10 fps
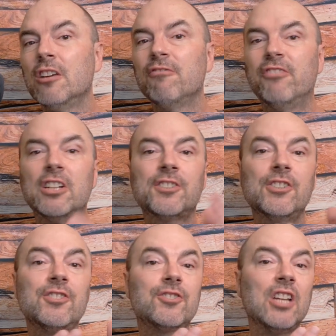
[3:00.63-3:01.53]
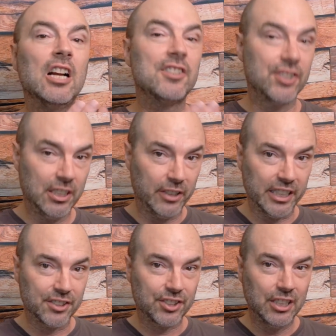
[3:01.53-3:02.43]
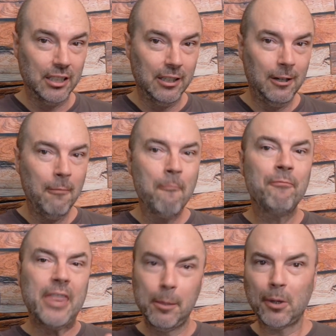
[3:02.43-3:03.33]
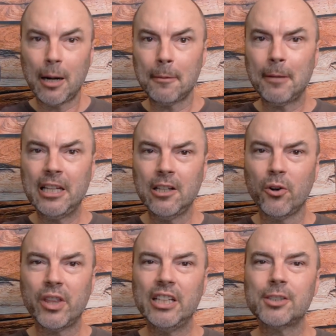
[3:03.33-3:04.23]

versus a series. You probably know this,